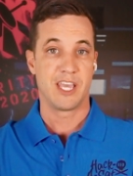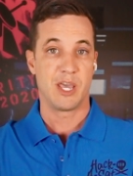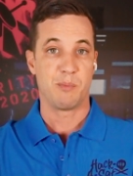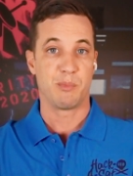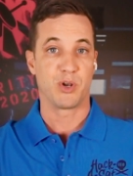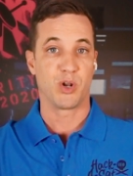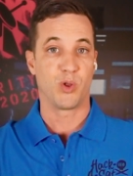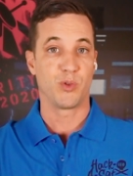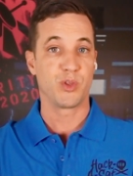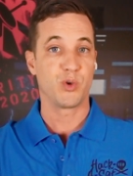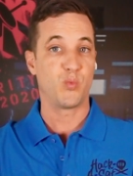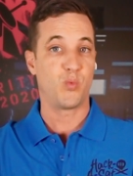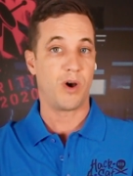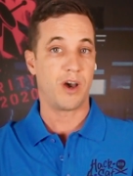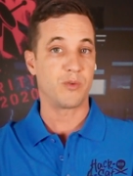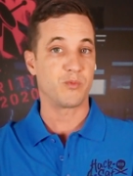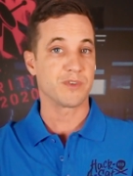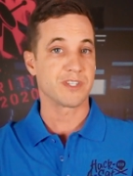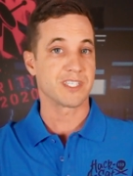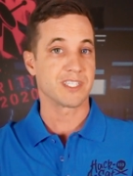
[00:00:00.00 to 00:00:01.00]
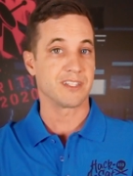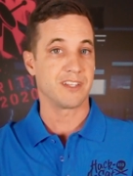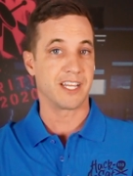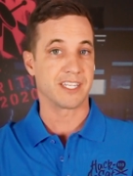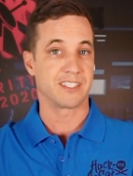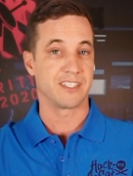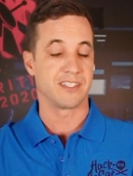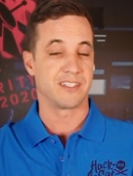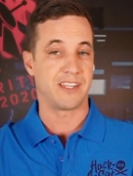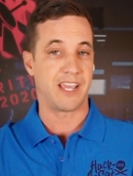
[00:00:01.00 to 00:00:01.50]
but only one was
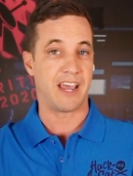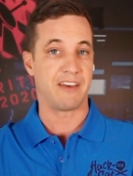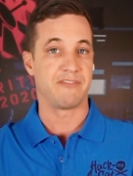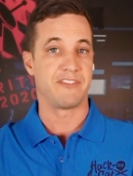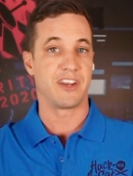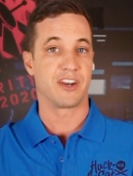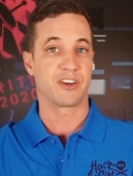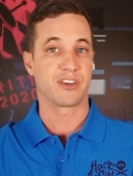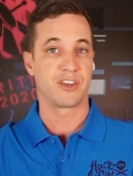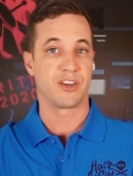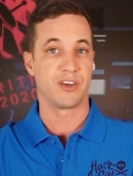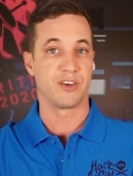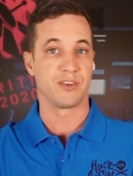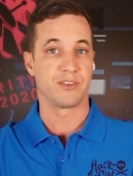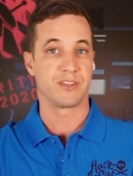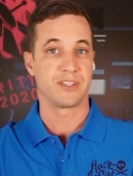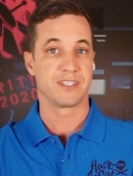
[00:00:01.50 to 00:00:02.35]
selected to have their code